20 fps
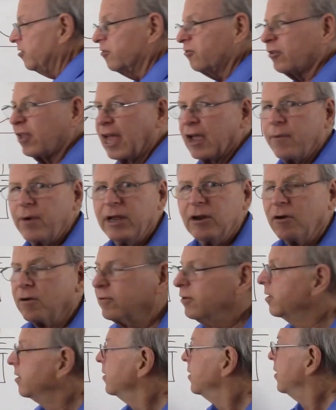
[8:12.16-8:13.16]
just like we
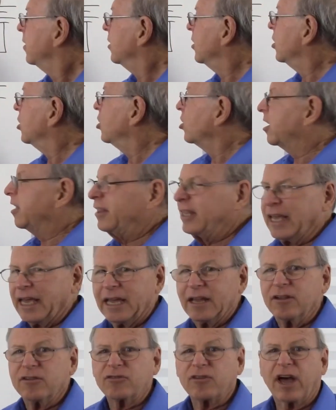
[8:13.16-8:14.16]
don't look at the
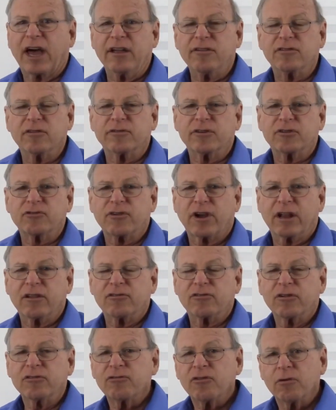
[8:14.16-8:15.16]
insides of a
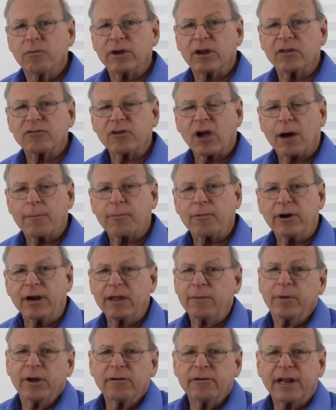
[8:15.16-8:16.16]
transistor when it's
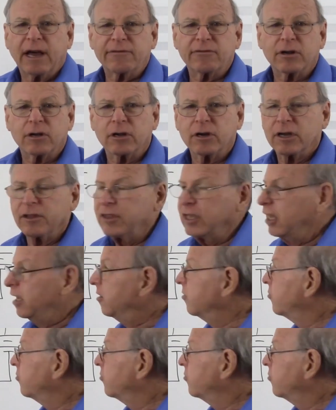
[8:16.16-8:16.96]
operating, we don't have to look at the